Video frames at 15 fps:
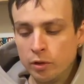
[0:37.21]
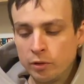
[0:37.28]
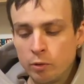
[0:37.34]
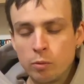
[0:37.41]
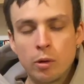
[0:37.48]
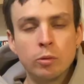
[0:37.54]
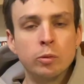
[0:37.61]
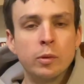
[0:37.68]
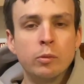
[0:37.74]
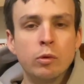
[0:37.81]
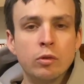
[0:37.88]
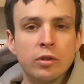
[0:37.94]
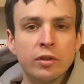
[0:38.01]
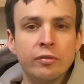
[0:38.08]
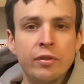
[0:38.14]
So we'll probably will
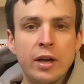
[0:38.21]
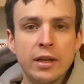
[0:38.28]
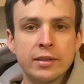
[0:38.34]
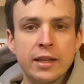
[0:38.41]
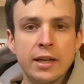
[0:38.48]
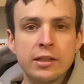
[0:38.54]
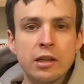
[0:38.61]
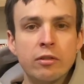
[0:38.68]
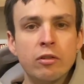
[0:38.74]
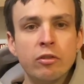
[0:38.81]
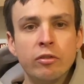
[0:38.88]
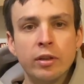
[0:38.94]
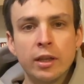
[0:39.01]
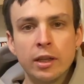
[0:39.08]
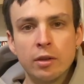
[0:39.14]
just fast catch
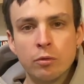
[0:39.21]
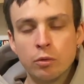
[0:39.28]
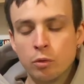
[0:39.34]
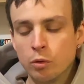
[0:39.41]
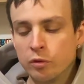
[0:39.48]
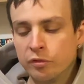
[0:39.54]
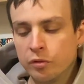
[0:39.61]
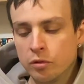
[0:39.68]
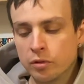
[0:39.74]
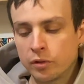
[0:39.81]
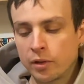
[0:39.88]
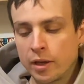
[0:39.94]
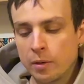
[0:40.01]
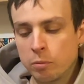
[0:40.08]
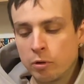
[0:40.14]
everything and then we'll do a
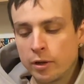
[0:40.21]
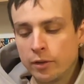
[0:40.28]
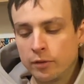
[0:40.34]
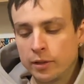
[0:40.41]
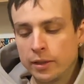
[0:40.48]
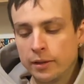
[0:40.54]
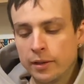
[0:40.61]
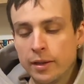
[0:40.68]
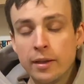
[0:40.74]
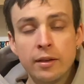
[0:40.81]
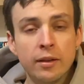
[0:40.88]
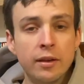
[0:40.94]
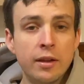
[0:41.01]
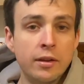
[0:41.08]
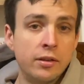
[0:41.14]
4-star appraisal at the end
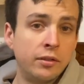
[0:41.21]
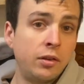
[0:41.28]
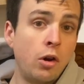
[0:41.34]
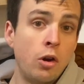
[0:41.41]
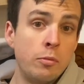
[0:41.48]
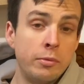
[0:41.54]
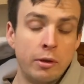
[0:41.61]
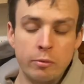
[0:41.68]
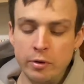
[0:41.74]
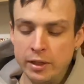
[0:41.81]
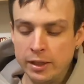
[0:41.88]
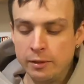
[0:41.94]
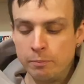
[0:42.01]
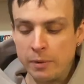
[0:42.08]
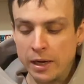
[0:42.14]
and then just hope that we
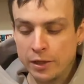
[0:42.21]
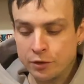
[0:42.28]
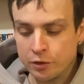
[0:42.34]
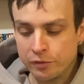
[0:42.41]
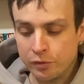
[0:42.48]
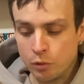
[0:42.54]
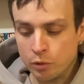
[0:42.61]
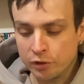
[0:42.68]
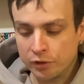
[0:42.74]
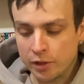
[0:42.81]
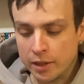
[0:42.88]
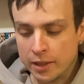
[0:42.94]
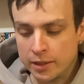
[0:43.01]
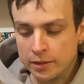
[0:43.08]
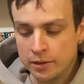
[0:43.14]
did manage a
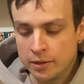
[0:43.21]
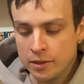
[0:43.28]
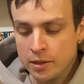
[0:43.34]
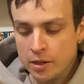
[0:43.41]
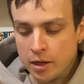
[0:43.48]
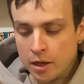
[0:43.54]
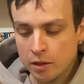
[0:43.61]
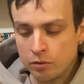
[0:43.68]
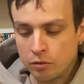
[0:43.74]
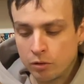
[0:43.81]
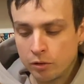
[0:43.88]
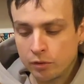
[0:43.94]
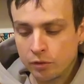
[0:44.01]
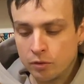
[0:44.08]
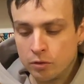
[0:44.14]
4-star
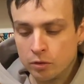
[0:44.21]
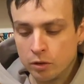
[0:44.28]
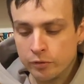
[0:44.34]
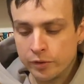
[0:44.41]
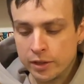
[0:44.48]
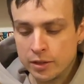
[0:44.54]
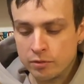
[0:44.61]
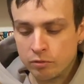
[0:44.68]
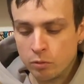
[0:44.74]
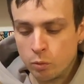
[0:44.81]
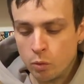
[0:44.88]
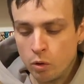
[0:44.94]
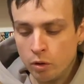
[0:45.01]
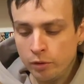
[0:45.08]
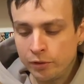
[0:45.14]
across all of these
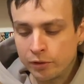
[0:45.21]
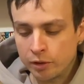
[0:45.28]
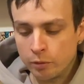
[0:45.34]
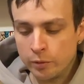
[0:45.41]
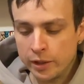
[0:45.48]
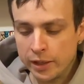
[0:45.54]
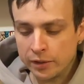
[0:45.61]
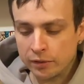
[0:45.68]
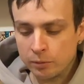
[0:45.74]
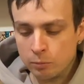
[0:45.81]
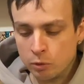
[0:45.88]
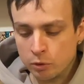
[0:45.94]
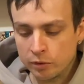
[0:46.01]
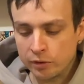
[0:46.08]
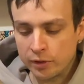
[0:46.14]
rewards. So we get some
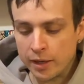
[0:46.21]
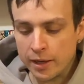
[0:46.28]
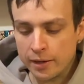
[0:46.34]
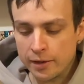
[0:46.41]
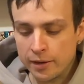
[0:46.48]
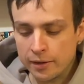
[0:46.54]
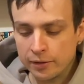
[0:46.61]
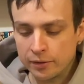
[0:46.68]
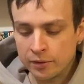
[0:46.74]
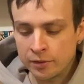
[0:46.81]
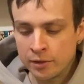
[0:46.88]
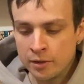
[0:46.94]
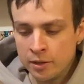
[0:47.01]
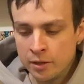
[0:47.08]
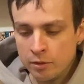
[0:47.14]
more Stardust.
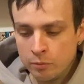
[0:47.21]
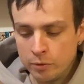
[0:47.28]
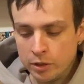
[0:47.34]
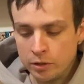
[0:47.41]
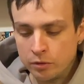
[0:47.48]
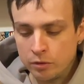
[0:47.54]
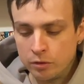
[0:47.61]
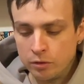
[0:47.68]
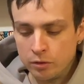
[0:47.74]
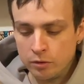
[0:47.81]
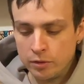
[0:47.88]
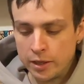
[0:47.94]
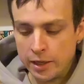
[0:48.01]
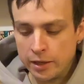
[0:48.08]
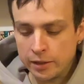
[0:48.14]
We do
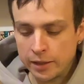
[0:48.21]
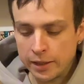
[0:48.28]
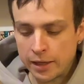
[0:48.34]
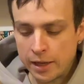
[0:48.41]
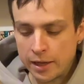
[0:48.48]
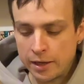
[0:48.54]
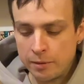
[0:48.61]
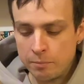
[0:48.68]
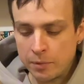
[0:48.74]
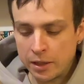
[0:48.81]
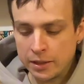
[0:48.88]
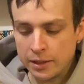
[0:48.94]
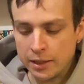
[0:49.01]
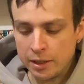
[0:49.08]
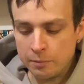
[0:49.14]
now get a
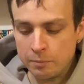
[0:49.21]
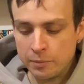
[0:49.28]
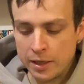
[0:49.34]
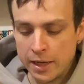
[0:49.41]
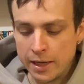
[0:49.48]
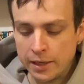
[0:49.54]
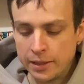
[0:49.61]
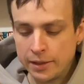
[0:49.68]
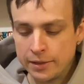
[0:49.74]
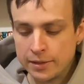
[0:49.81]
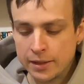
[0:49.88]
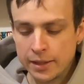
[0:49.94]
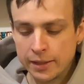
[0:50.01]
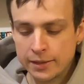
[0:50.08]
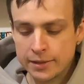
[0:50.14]
Mudkip candies
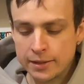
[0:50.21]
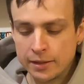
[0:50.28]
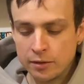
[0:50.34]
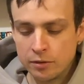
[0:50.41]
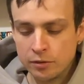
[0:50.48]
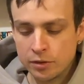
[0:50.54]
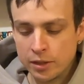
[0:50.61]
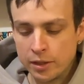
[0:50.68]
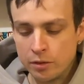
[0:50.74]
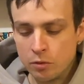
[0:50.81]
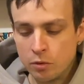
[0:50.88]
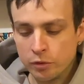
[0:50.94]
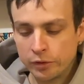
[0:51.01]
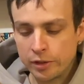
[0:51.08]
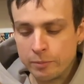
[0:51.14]
and XLs and
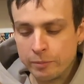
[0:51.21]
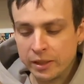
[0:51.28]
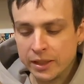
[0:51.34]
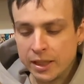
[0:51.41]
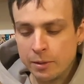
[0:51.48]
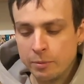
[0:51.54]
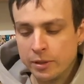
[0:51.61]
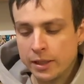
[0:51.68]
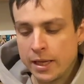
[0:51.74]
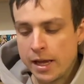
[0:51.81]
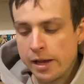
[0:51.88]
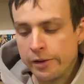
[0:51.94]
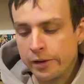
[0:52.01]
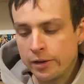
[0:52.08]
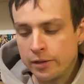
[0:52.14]
also Mudkip
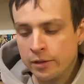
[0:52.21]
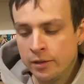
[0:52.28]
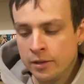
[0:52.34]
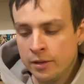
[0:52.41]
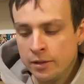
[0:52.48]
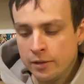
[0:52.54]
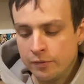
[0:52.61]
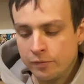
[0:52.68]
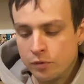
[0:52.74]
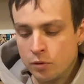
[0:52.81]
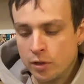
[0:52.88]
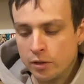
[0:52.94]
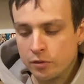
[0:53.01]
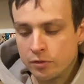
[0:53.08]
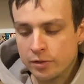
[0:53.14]
encounter,
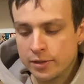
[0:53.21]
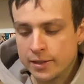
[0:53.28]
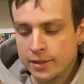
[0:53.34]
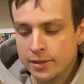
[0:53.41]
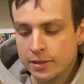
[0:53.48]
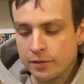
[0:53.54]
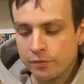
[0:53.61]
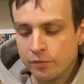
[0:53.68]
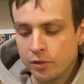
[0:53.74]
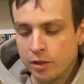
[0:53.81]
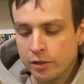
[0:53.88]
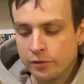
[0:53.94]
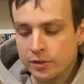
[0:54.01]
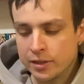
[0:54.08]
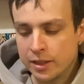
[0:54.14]

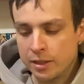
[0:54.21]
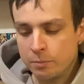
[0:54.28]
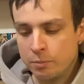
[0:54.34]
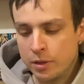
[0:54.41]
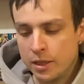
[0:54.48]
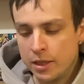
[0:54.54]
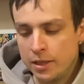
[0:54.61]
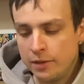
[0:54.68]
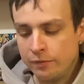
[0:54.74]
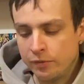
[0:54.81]
465 CP.